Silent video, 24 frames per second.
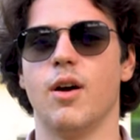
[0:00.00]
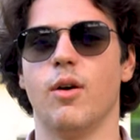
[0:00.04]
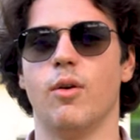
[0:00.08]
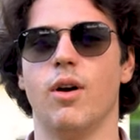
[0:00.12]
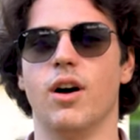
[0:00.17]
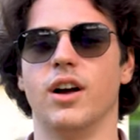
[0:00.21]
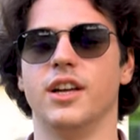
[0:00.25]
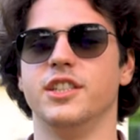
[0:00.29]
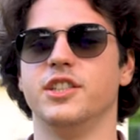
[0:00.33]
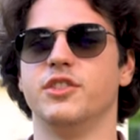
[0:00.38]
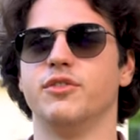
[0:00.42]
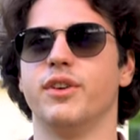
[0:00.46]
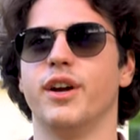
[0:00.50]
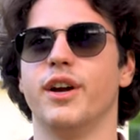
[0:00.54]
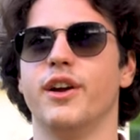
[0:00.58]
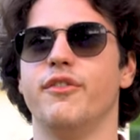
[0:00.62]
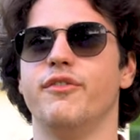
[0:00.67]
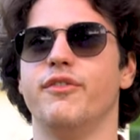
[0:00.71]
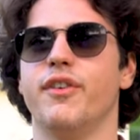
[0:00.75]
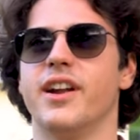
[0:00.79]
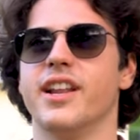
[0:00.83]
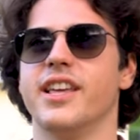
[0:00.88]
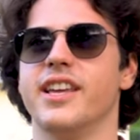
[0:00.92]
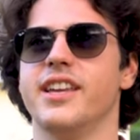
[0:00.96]
Well, he's a very
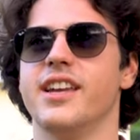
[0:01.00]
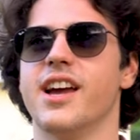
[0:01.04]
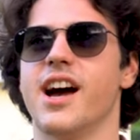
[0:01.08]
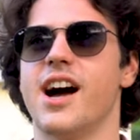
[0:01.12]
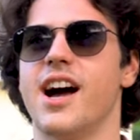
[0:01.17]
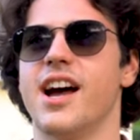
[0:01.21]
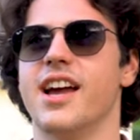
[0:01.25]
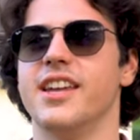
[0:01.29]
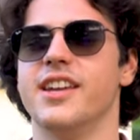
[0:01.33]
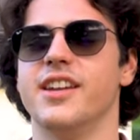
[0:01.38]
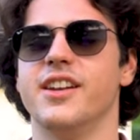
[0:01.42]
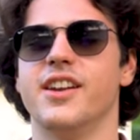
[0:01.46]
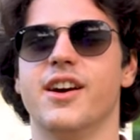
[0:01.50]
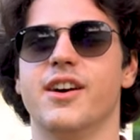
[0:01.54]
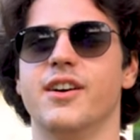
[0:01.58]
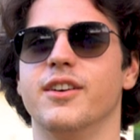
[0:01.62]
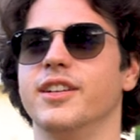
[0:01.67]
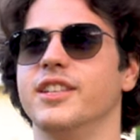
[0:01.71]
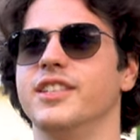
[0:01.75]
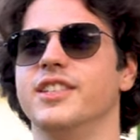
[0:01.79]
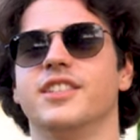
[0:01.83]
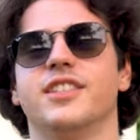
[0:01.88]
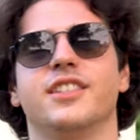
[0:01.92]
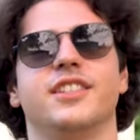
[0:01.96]
funny guy, you know.
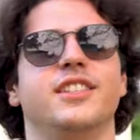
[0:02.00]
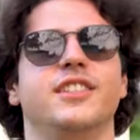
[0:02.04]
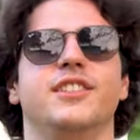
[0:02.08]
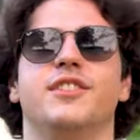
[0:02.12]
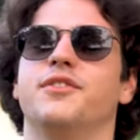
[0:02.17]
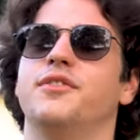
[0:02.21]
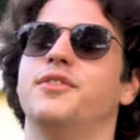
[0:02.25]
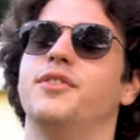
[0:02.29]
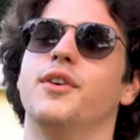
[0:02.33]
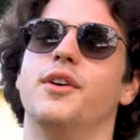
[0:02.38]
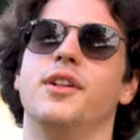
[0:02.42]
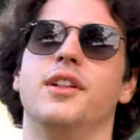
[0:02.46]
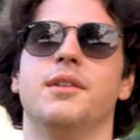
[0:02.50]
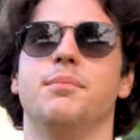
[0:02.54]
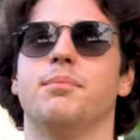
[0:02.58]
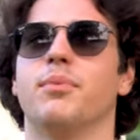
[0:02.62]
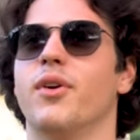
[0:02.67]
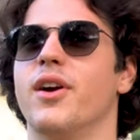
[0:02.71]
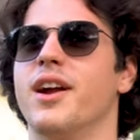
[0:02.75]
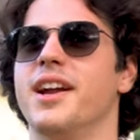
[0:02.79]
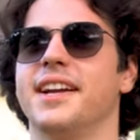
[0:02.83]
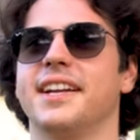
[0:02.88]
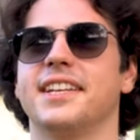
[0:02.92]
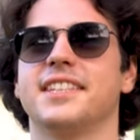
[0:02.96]
He's full of
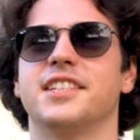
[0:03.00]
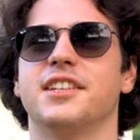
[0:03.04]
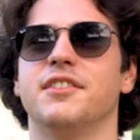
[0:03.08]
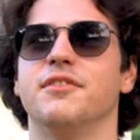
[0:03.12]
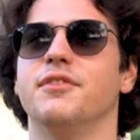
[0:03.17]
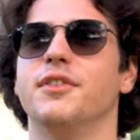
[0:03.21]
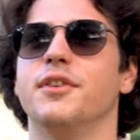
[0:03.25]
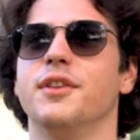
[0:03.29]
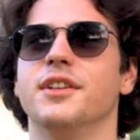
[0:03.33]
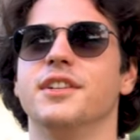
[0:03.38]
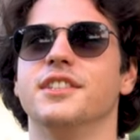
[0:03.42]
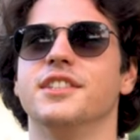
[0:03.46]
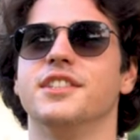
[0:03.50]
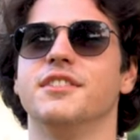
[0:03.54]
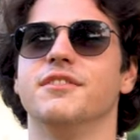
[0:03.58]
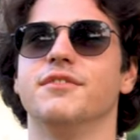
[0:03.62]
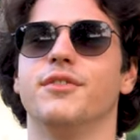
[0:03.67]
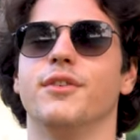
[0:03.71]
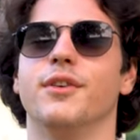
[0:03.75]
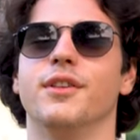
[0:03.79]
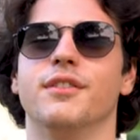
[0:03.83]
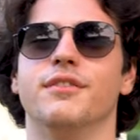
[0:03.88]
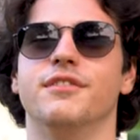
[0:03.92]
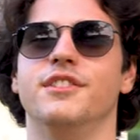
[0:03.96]
pranks and full
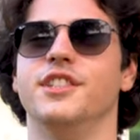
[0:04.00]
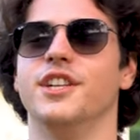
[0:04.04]
of